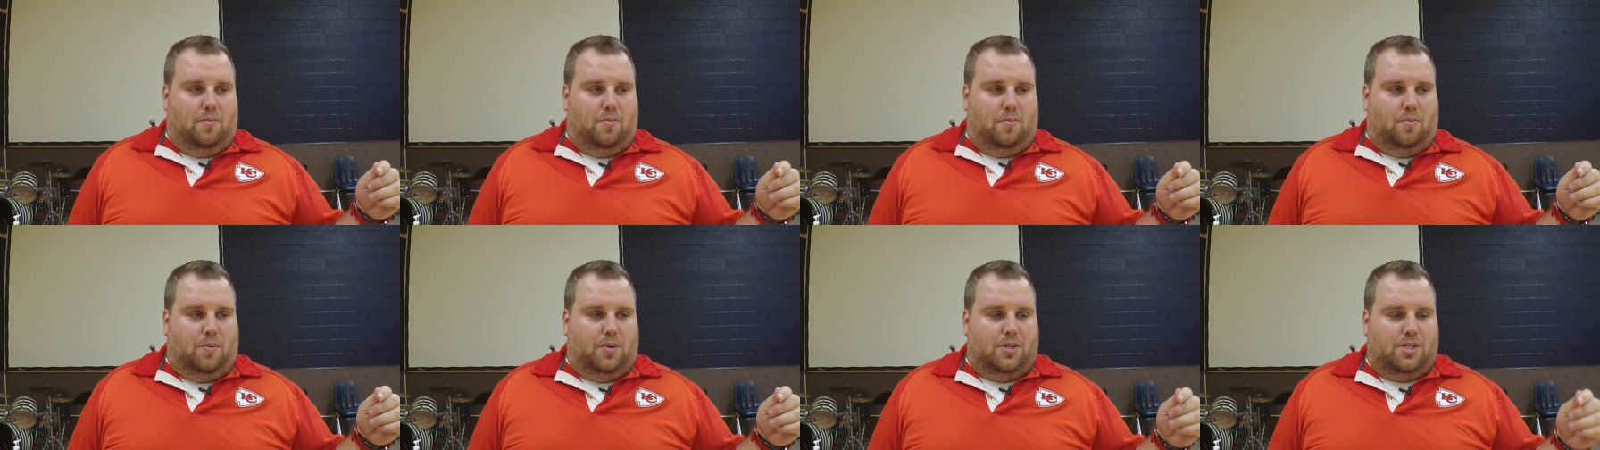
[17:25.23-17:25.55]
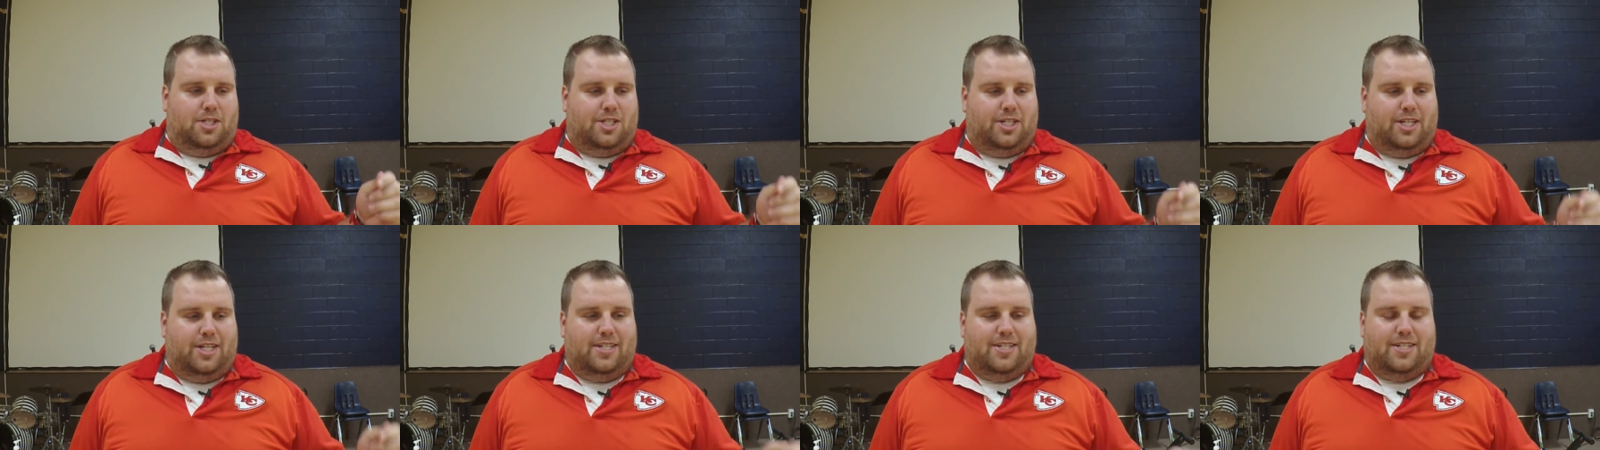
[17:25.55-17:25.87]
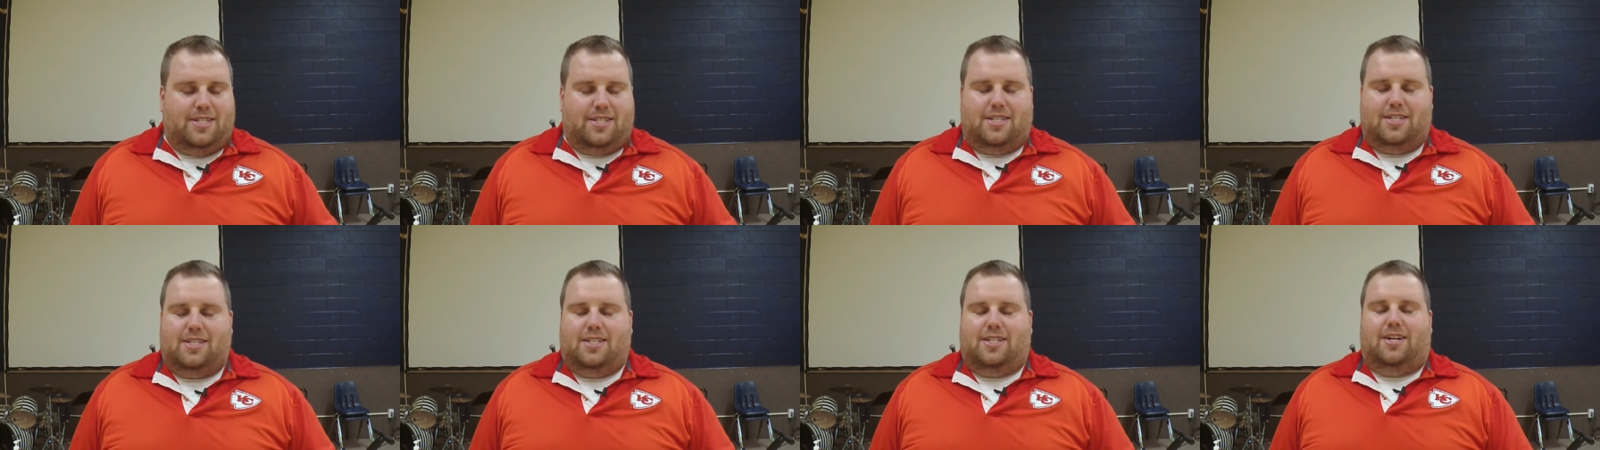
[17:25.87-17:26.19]
when
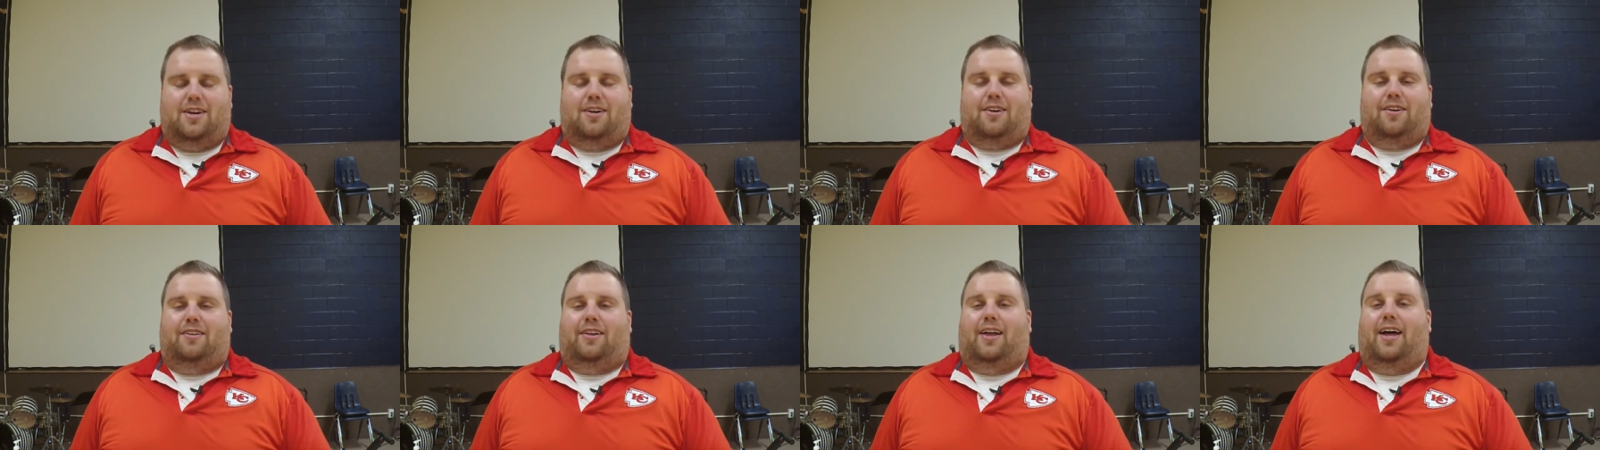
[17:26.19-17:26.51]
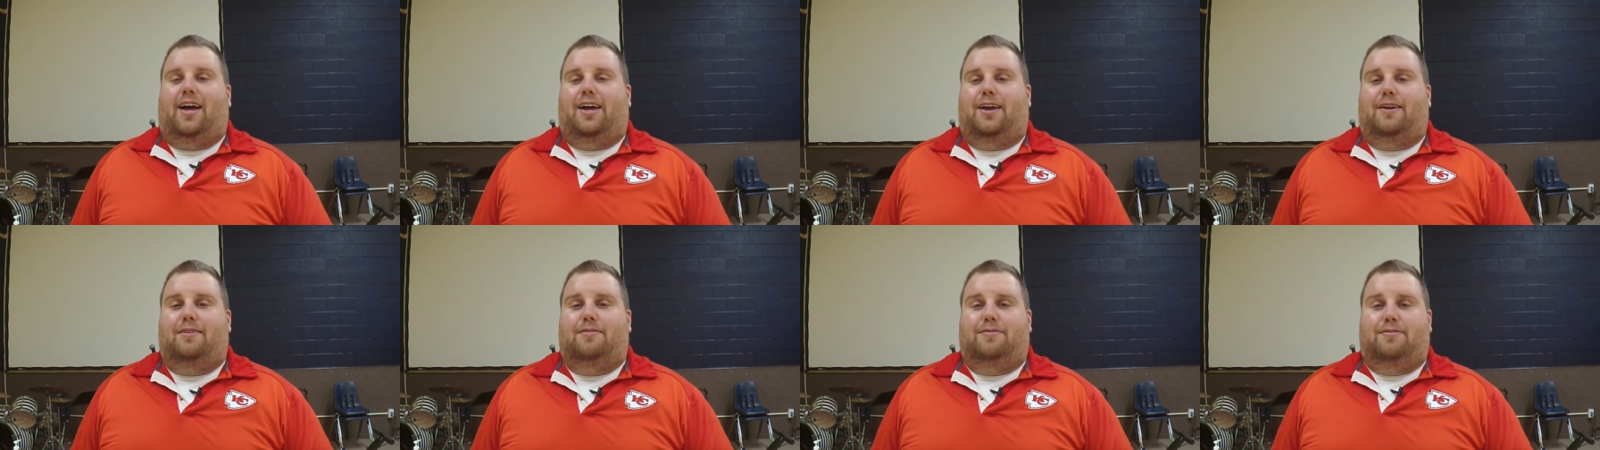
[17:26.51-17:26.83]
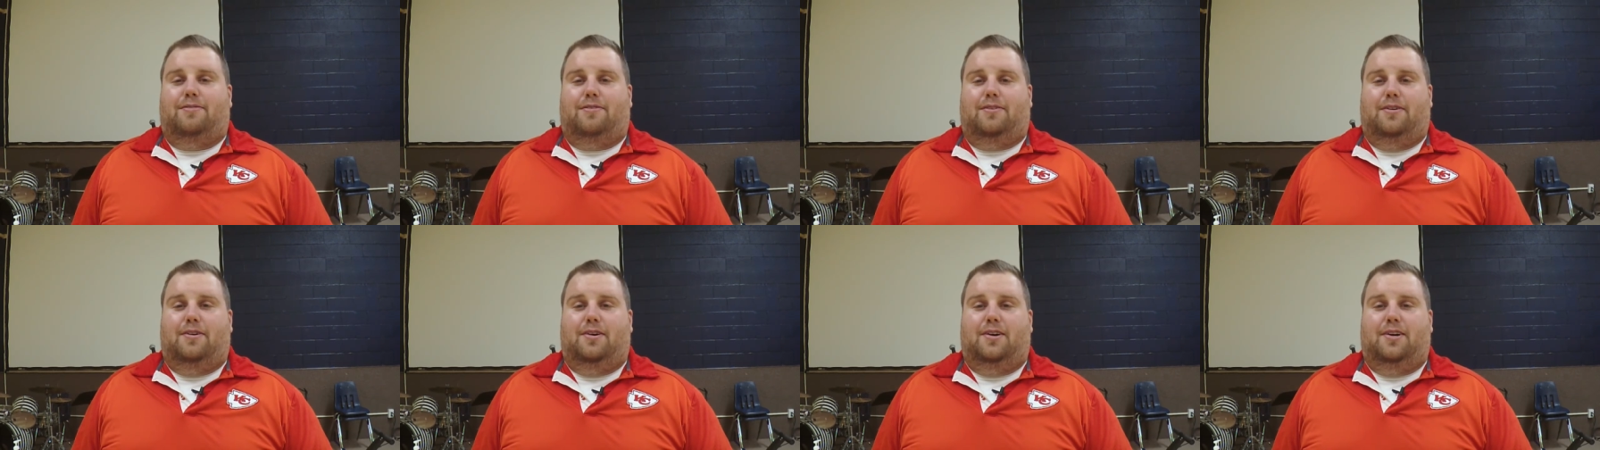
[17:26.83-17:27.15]
Jesus is in our
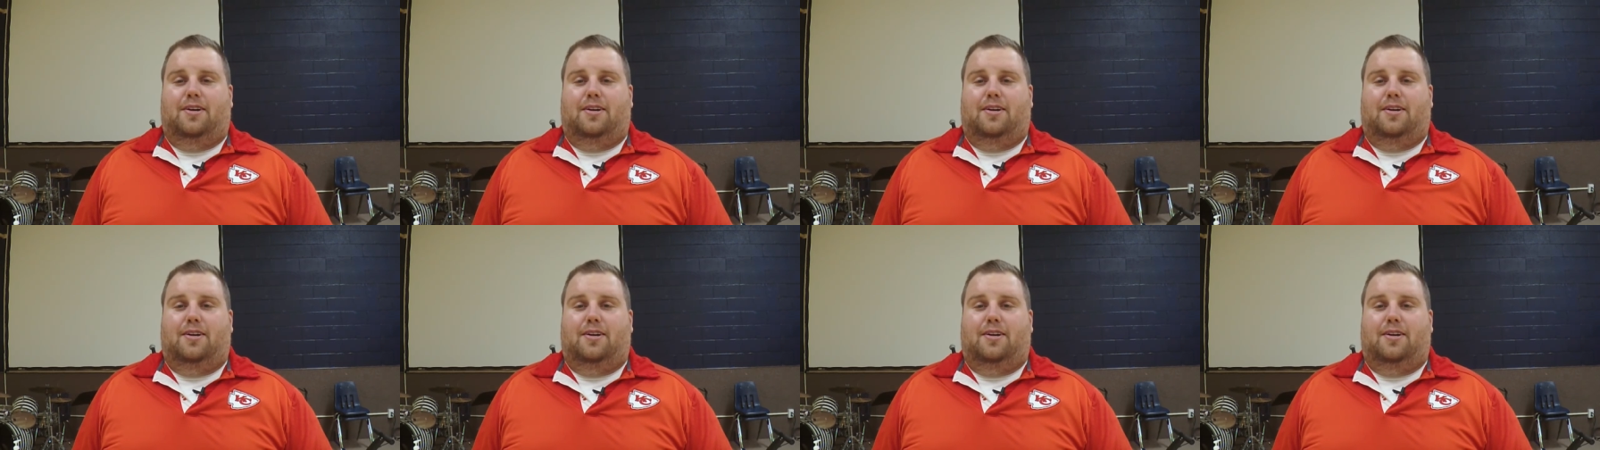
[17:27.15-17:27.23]
life,